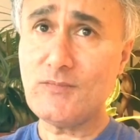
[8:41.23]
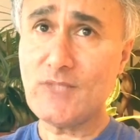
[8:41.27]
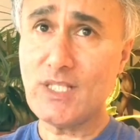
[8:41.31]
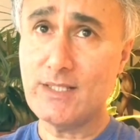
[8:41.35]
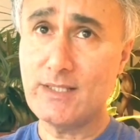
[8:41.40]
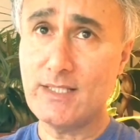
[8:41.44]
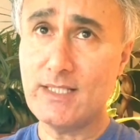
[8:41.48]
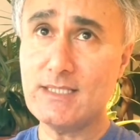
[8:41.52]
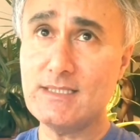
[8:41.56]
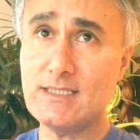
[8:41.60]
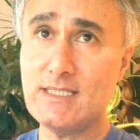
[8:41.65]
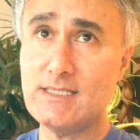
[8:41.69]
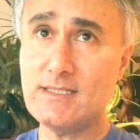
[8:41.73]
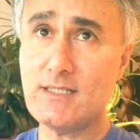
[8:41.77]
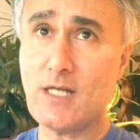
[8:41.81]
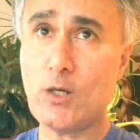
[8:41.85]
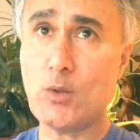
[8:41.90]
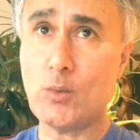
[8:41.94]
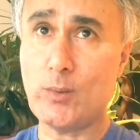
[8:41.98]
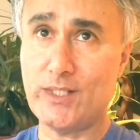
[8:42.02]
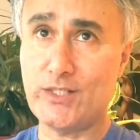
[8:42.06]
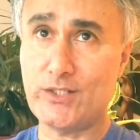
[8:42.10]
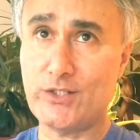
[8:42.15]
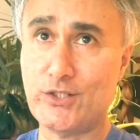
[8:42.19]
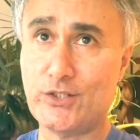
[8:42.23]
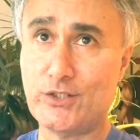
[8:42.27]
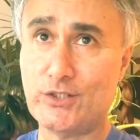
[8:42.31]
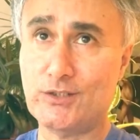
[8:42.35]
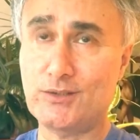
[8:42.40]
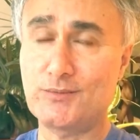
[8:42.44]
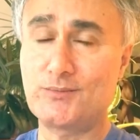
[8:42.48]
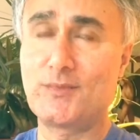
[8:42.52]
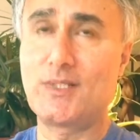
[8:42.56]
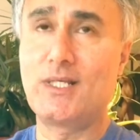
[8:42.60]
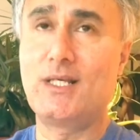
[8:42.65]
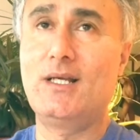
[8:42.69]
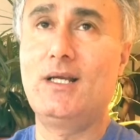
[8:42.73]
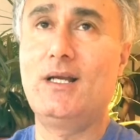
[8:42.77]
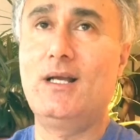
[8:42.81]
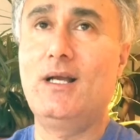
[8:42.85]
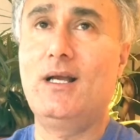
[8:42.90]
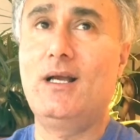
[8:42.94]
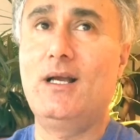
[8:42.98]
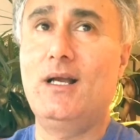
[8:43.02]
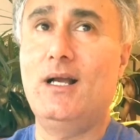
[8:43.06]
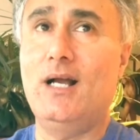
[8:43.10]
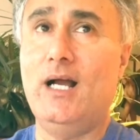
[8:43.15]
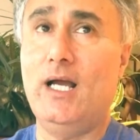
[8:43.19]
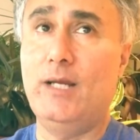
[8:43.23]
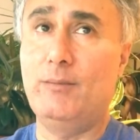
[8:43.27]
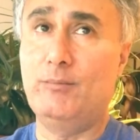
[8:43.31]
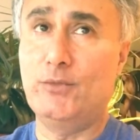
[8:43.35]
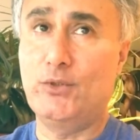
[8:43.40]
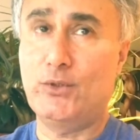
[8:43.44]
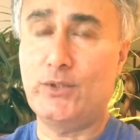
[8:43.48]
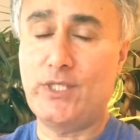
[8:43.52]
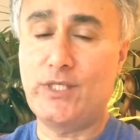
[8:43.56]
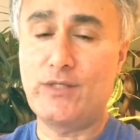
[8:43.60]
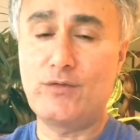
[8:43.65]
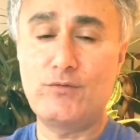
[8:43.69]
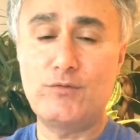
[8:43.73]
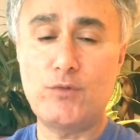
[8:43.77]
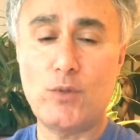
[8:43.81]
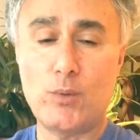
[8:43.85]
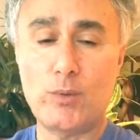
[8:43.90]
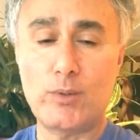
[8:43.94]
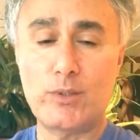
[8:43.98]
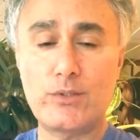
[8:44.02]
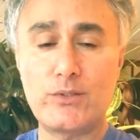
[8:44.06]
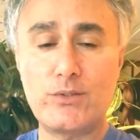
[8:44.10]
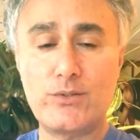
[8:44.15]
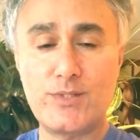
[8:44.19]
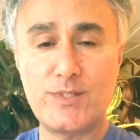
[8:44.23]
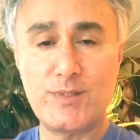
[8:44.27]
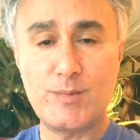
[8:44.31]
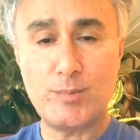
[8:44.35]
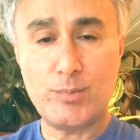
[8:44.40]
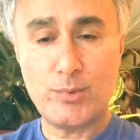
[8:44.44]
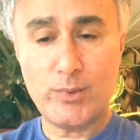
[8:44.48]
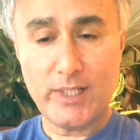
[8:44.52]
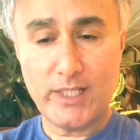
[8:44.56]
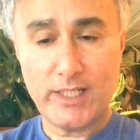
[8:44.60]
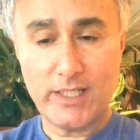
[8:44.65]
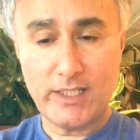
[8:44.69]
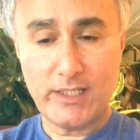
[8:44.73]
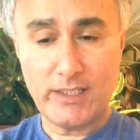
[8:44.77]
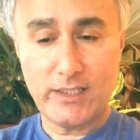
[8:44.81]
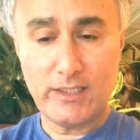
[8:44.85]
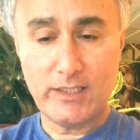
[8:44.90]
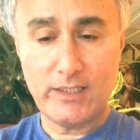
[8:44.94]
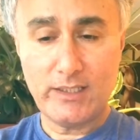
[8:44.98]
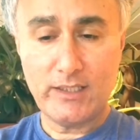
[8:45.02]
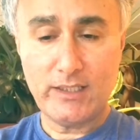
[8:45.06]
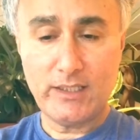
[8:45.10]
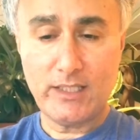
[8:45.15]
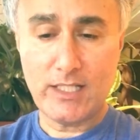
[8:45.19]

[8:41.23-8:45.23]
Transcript: This is our winter. I'm looking forward to spring.